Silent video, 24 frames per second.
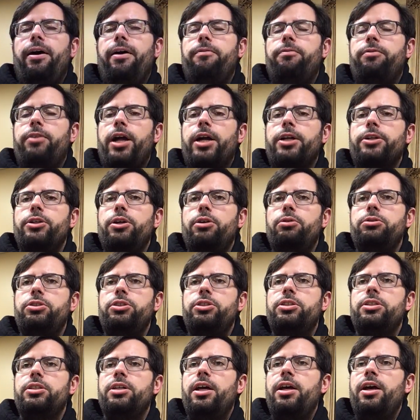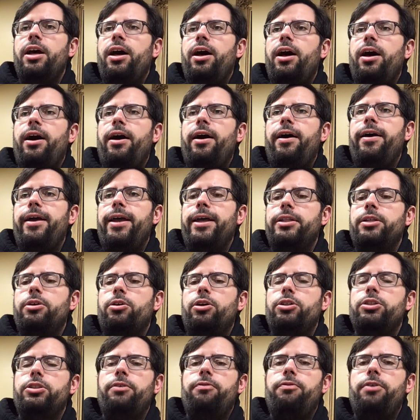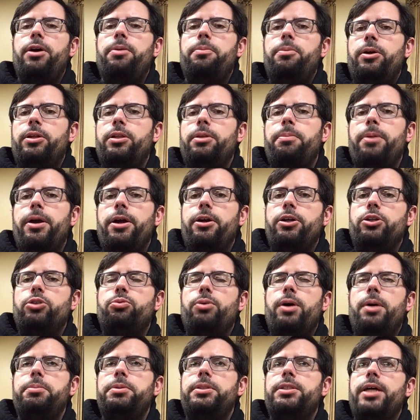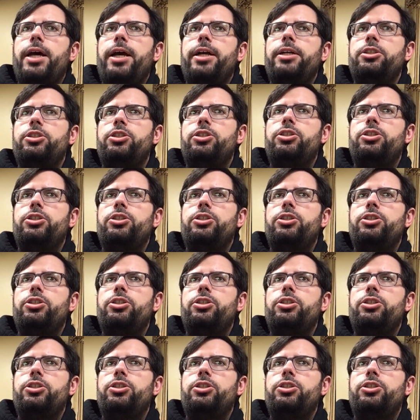Flock Notes. And they're also available on the parish website,